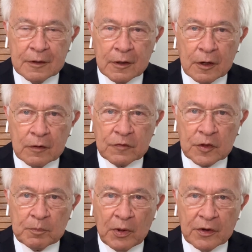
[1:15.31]
over
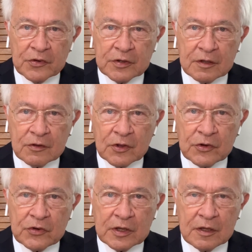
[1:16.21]
the policy
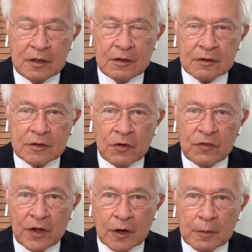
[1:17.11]
that he
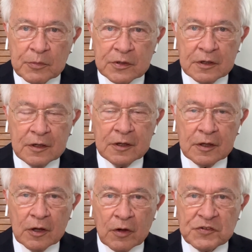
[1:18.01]
developed
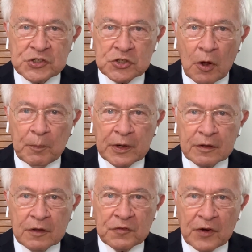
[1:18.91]
of
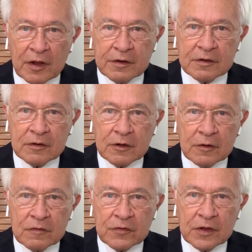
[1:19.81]
stopping the flood
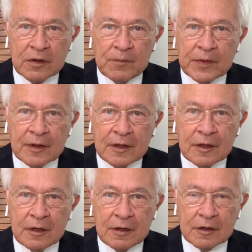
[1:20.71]
of
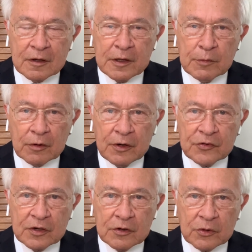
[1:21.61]
illegal
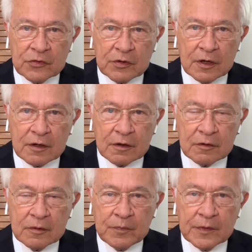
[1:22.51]
immigrants into Australia.